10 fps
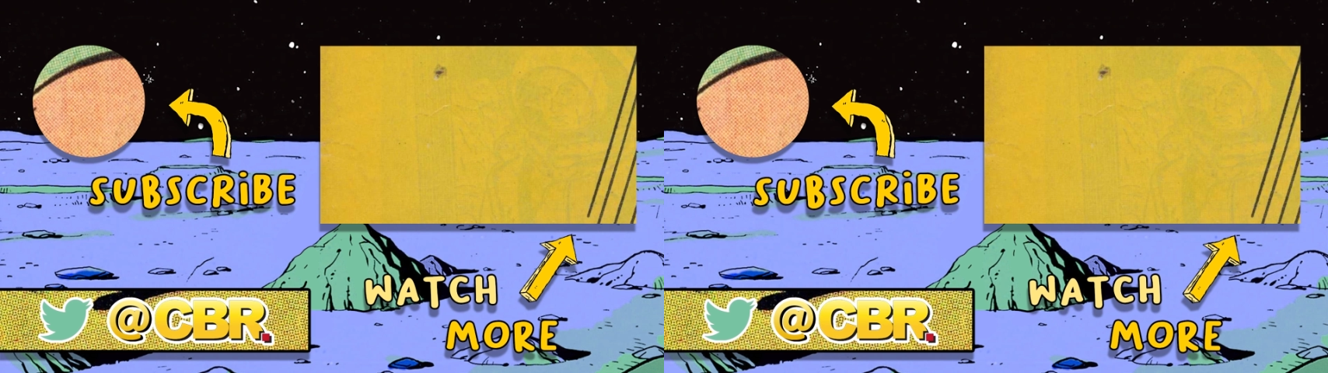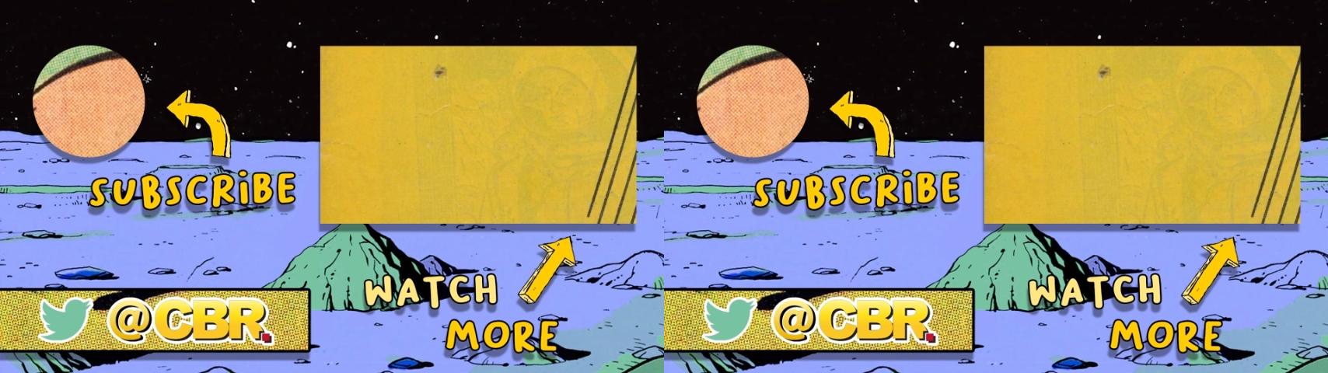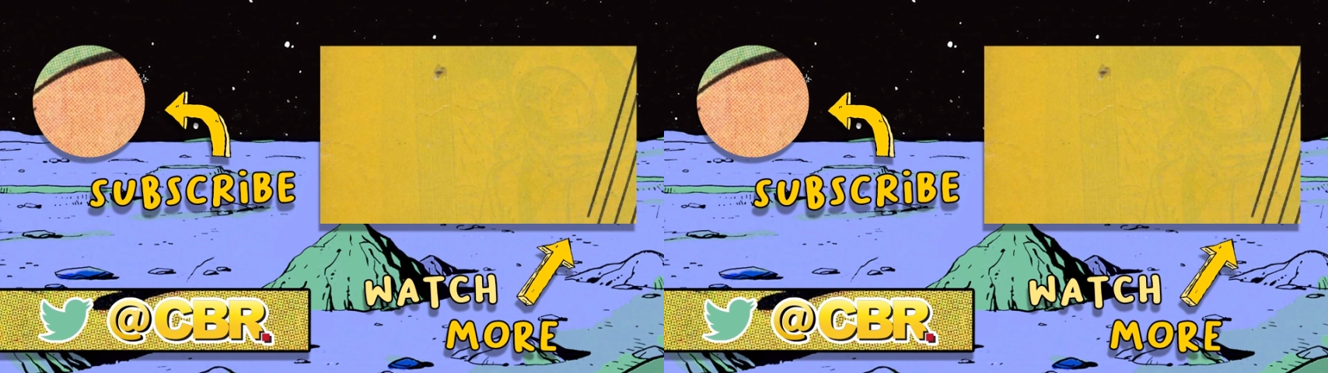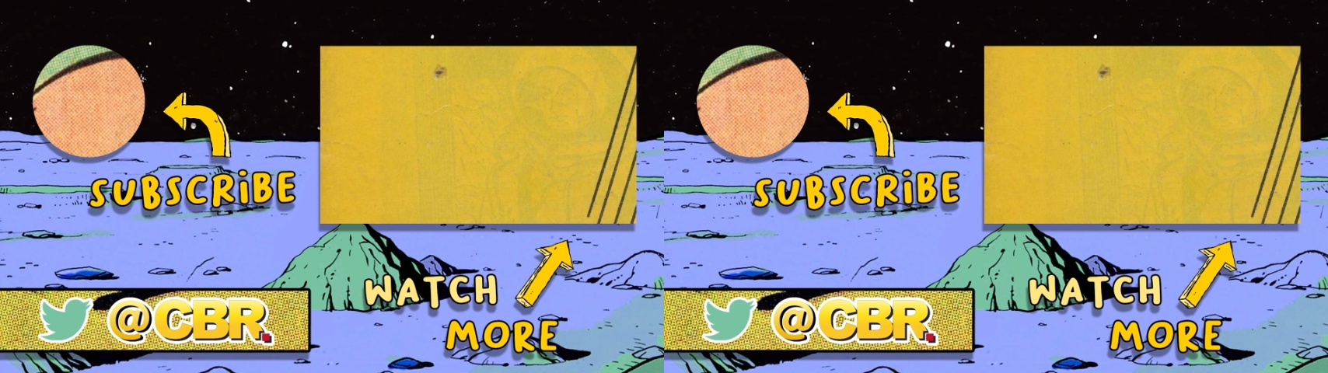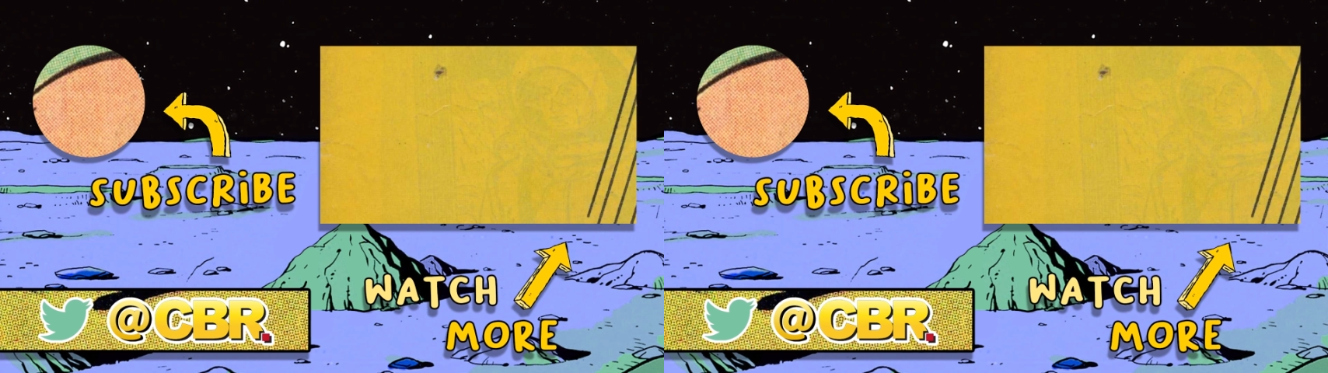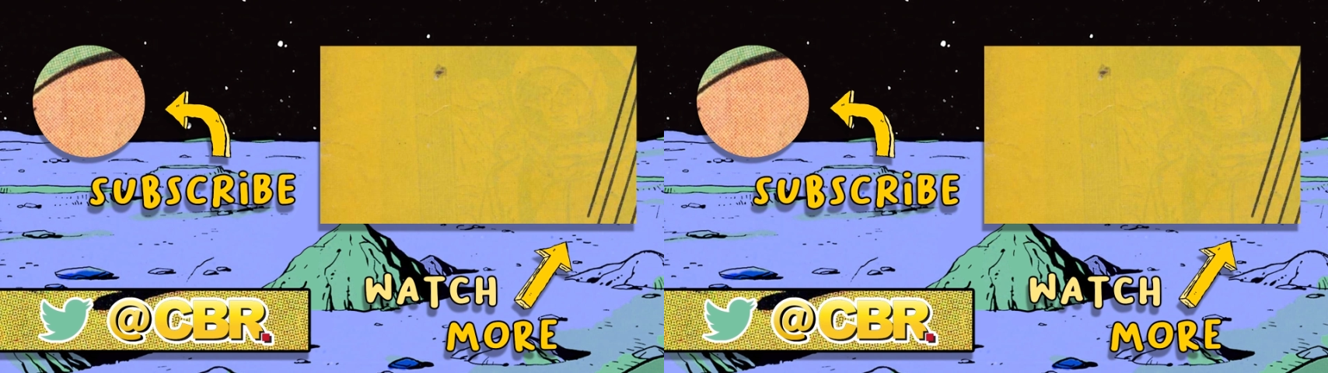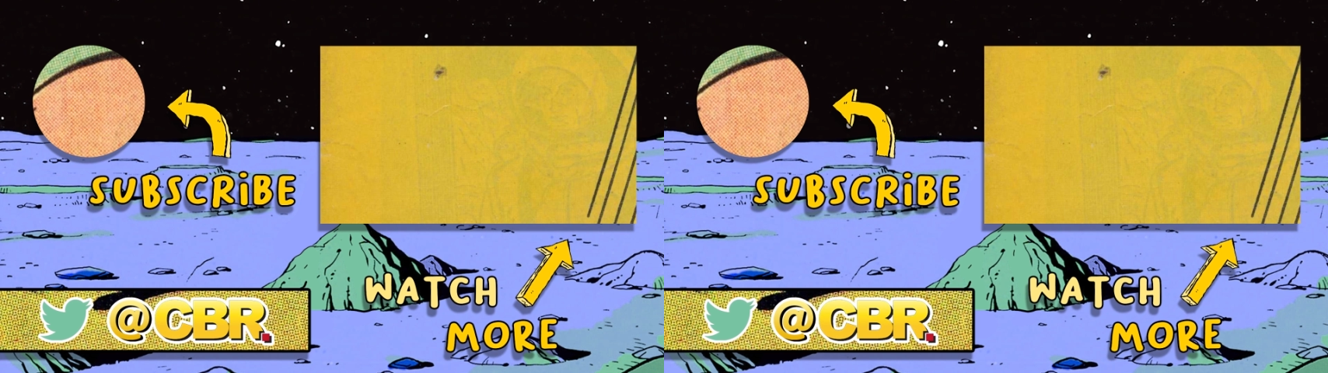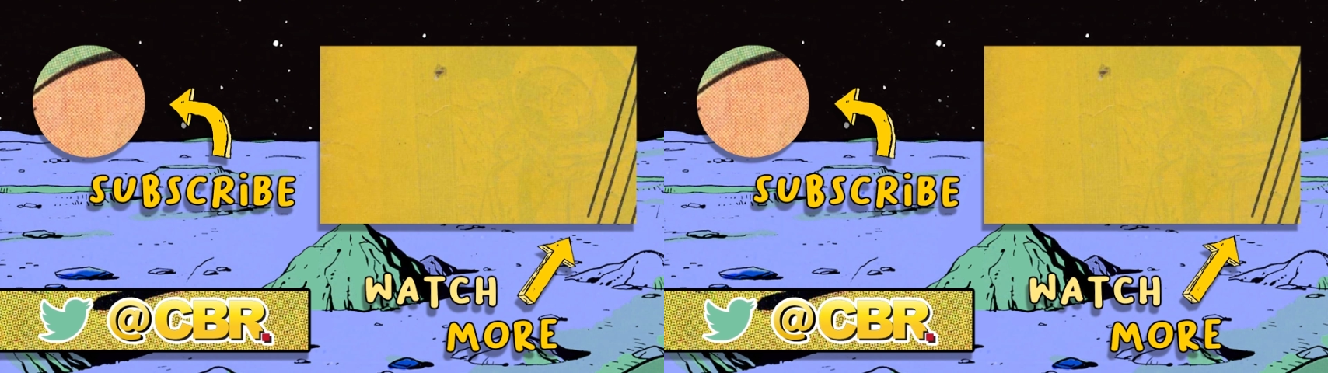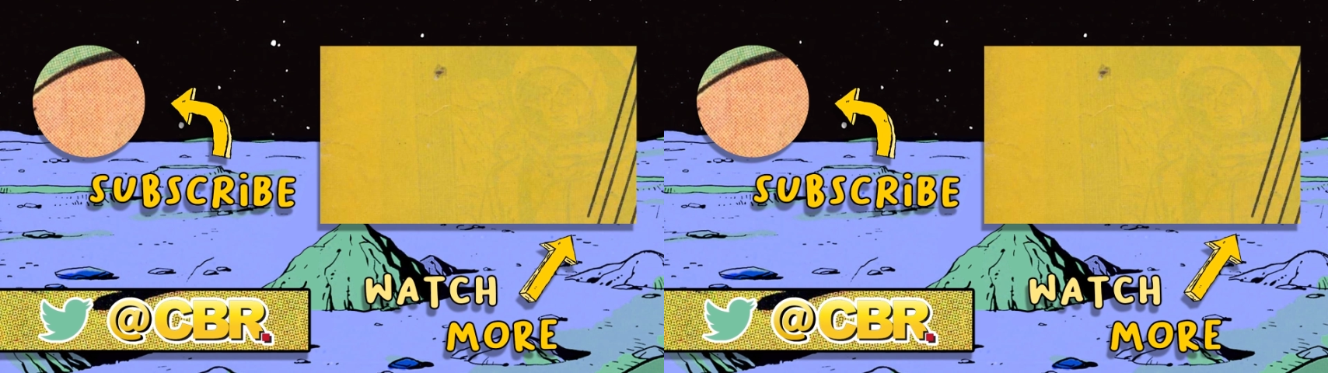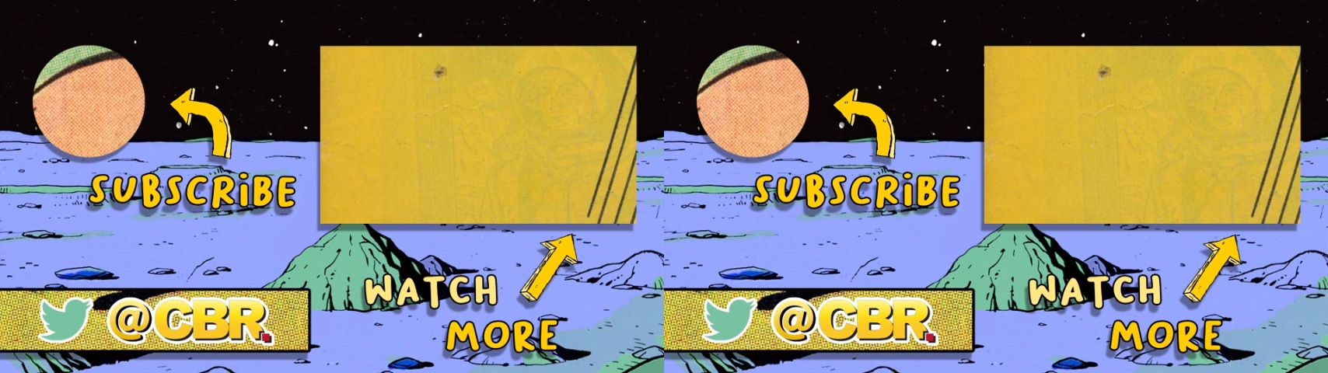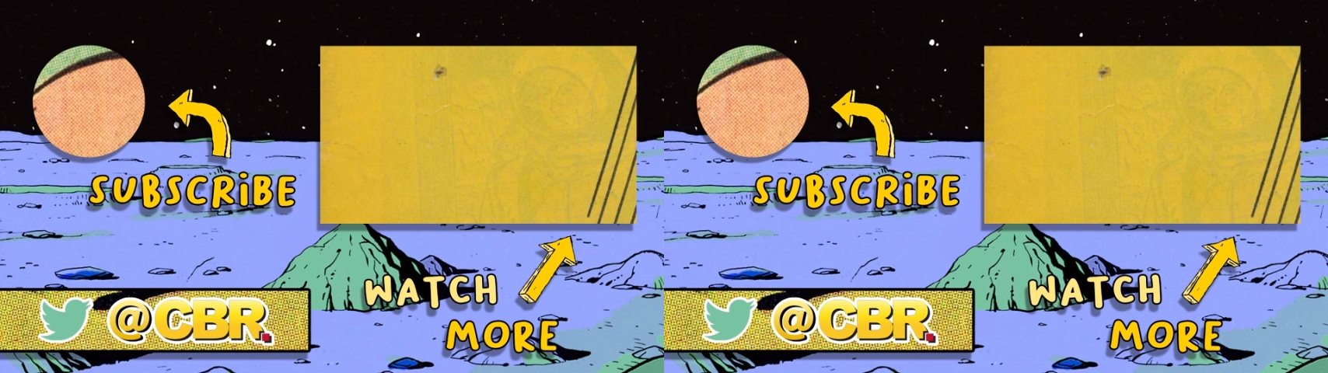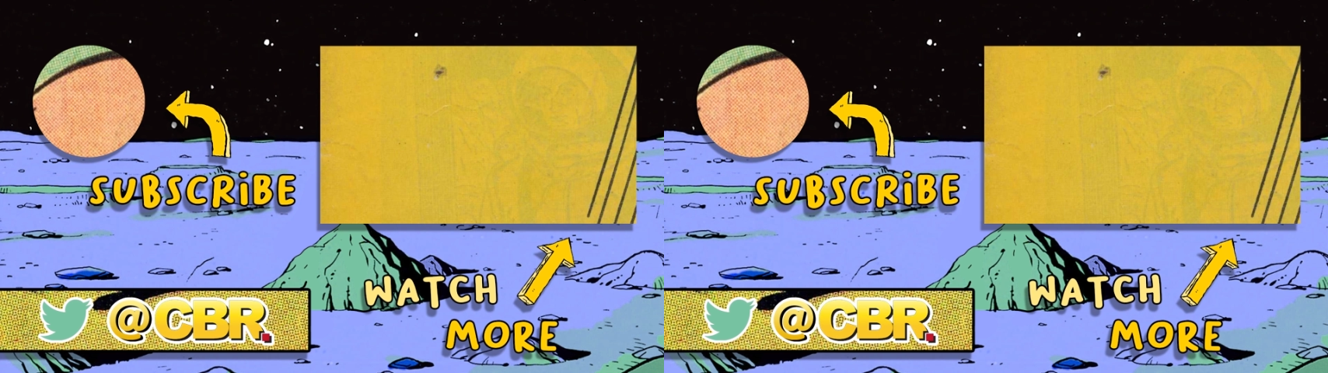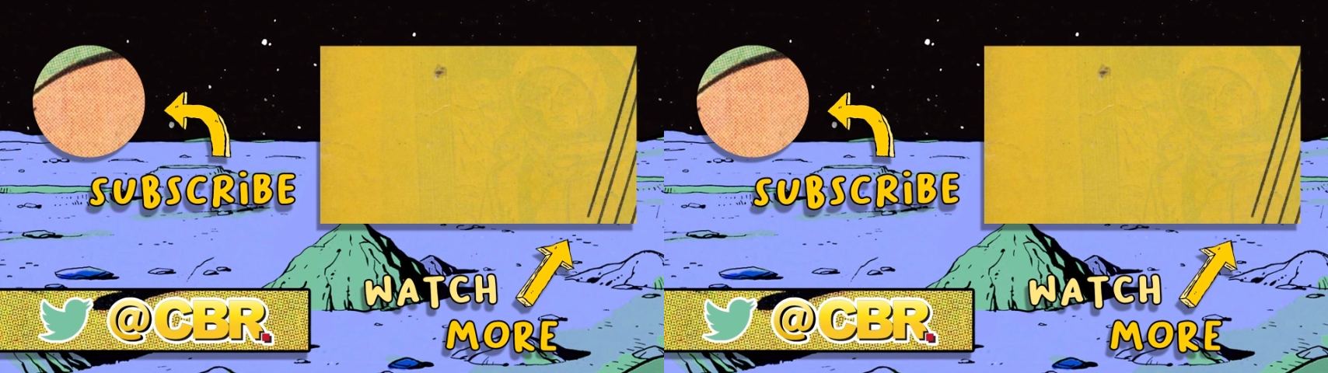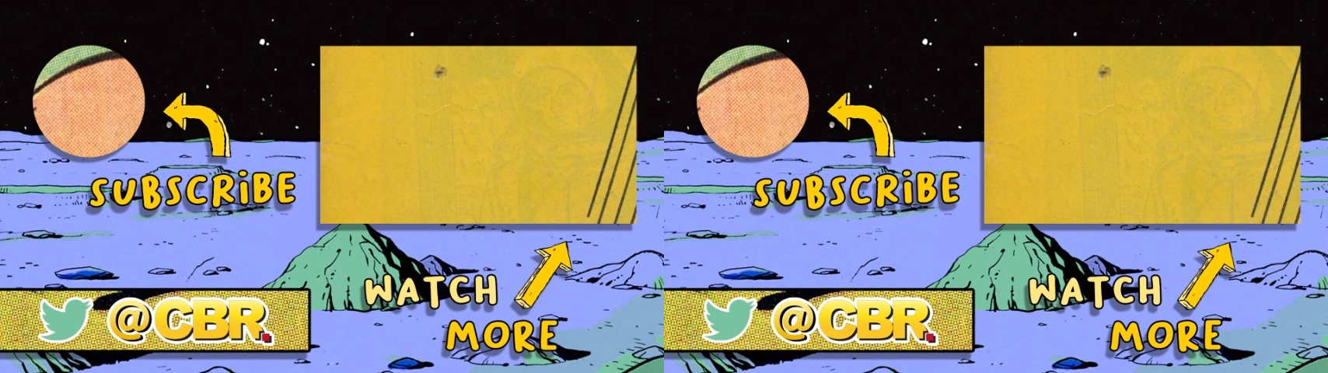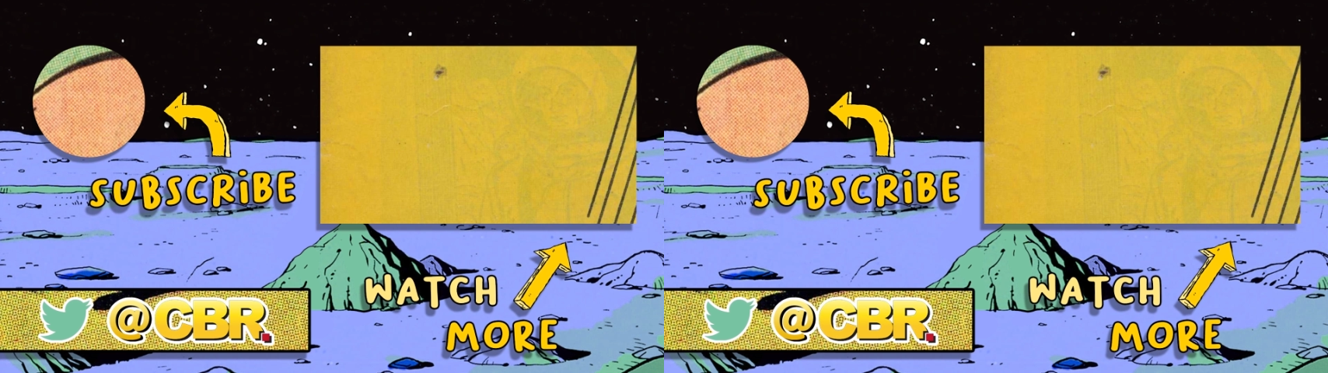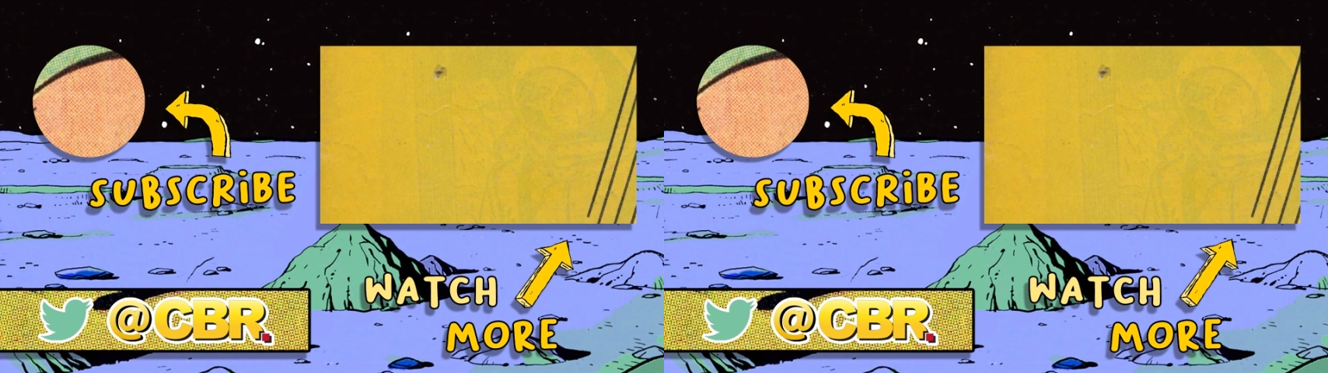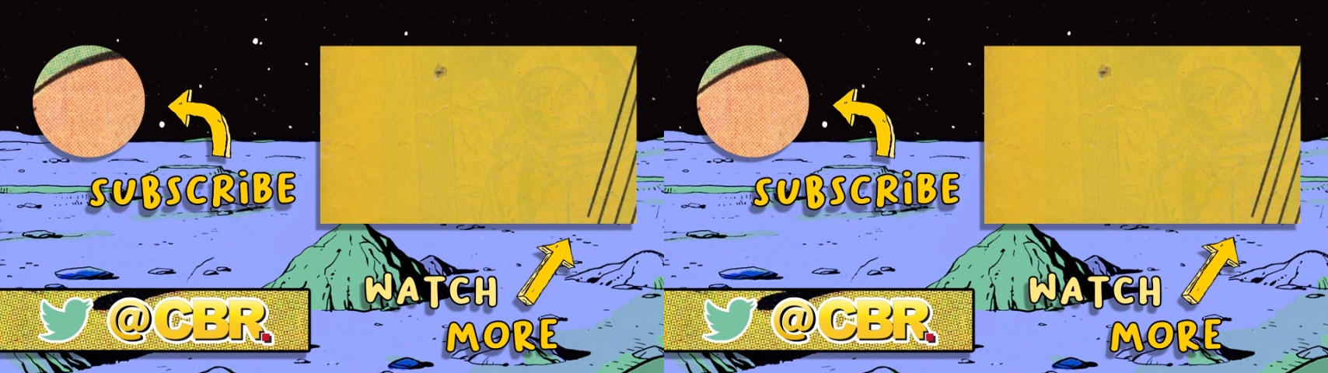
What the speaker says: Nobody's mouth can be seen.